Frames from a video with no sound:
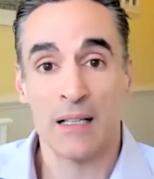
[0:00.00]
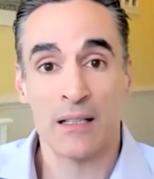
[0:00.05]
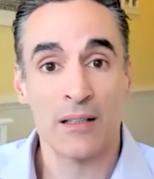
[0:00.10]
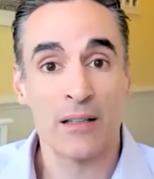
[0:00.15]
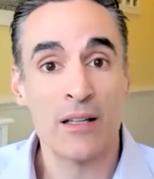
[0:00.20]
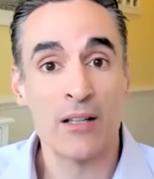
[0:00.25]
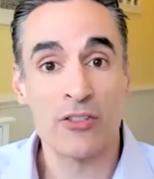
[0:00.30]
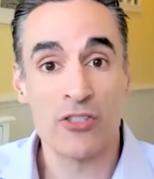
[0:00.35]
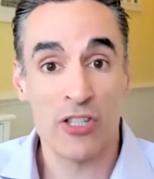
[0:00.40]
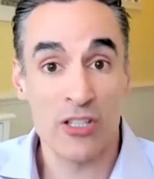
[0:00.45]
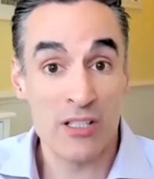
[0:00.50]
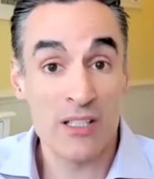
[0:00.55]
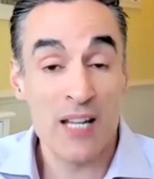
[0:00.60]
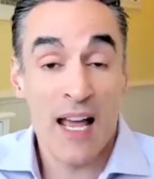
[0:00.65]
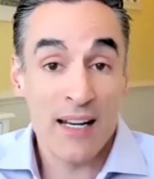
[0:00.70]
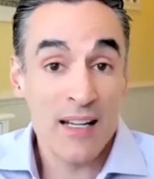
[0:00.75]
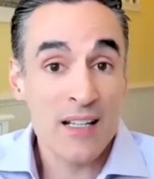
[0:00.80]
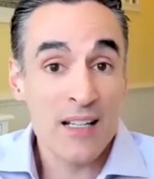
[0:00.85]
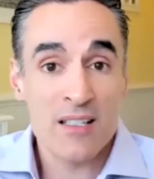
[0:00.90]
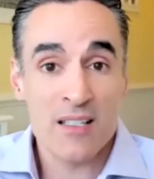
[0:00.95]
there's a
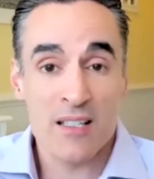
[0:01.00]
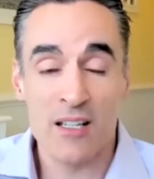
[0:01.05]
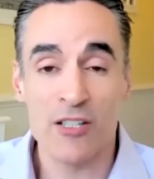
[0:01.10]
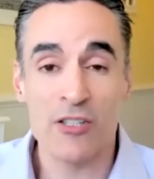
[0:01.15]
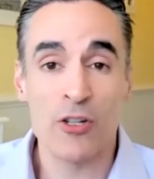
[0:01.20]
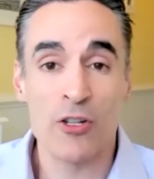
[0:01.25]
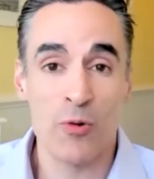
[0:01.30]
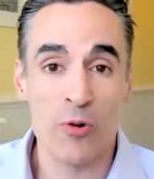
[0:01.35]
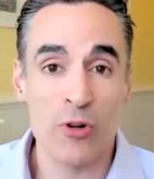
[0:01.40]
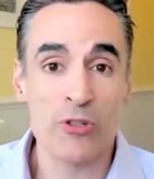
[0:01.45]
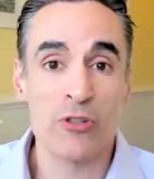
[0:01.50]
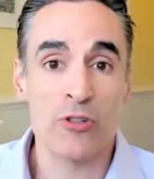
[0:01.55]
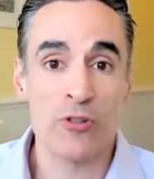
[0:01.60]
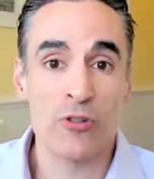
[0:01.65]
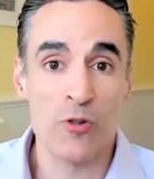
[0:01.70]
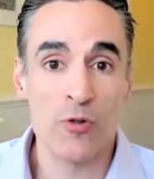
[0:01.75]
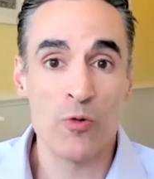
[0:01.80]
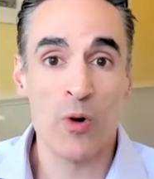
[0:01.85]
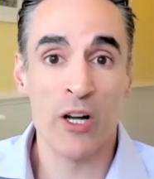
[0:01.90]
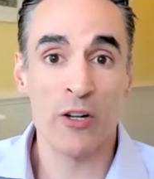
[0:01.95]
tendency towards
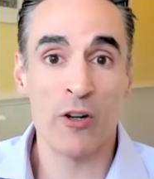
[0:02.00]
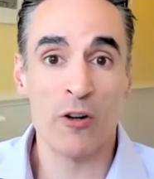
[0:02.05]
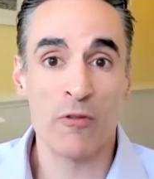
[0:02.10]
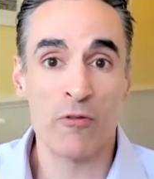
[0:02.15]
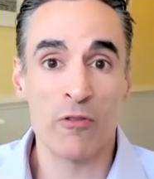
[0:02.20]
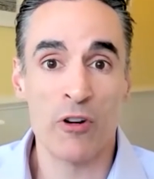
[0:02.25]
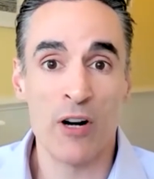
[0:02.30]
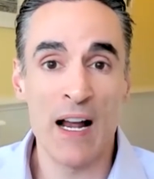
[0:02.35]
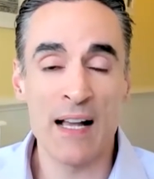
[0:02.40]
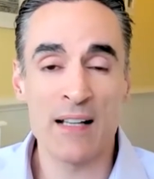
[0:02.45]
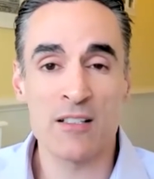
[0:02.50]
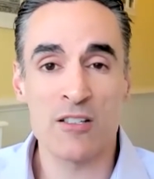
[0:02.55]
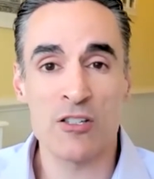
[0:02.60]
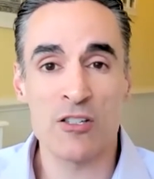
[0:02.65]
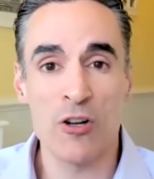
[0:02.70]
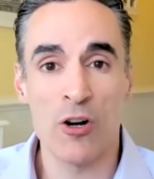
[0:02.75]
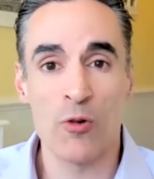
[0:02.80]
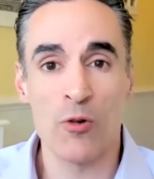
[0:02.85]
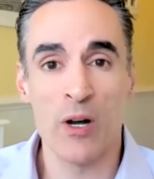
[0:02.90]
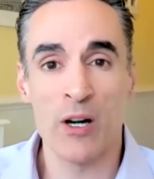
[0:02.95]
one over n.
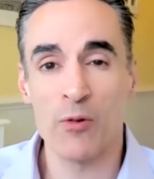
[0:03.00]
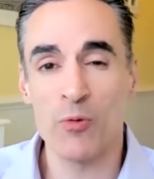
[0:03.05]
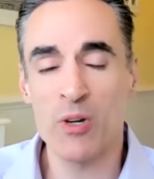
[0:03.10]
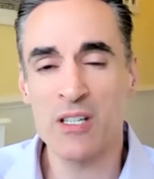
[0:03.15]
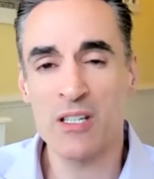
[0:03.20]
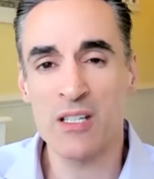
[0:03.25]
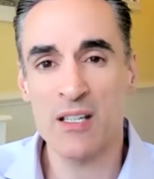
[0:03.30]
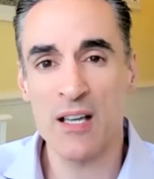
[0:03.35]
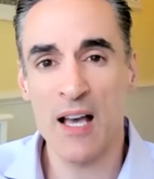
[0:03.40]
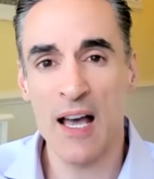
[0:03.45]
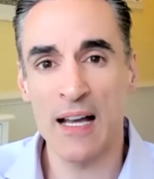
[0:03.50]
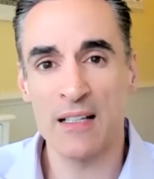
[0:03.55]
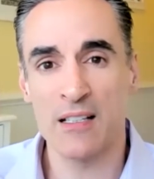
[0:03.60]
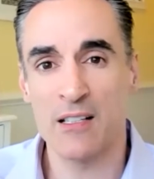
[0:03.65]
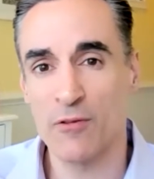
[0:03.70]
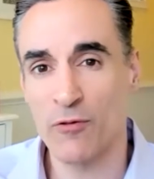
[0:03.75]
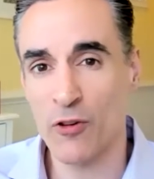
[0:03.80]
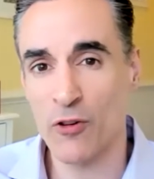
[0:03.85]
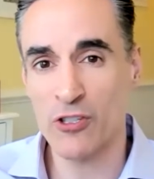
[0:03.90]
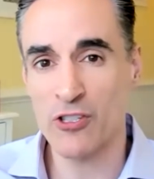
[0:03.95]
So when we say
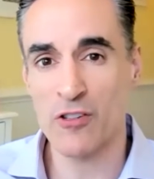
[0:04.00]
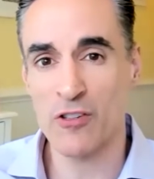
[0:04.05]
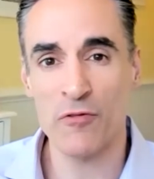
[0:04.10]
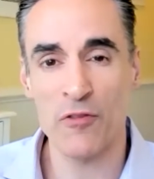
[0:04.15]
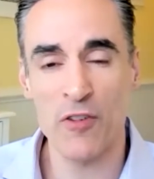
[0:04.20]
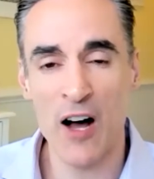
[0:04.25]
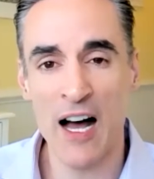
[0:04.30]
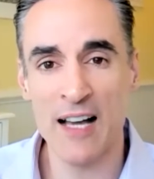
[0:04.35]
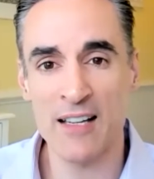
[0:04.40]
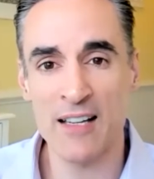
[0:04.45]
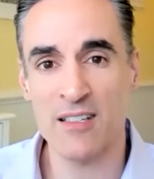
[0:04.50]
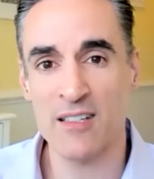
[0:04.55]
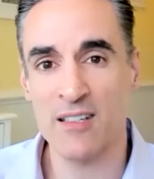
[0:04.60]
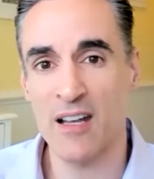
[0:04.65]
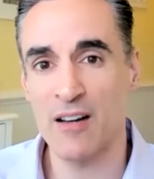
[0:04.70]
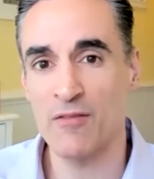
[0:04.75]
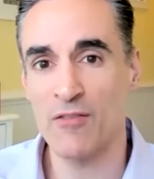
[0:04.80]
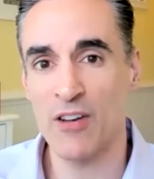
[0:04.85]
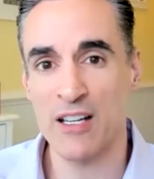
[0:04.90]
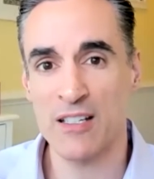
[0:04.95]
diversify,
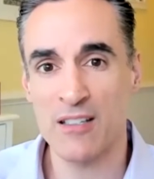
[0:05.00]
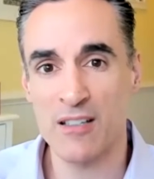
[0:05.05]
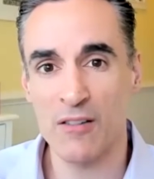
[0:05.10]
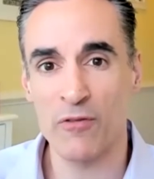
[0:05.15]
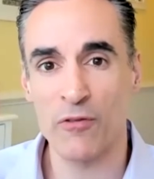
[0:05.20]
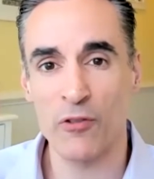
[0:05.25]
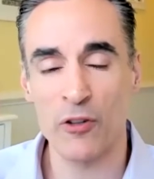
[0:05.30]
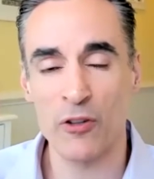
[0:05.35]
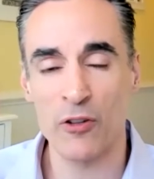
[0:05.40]
stay invested for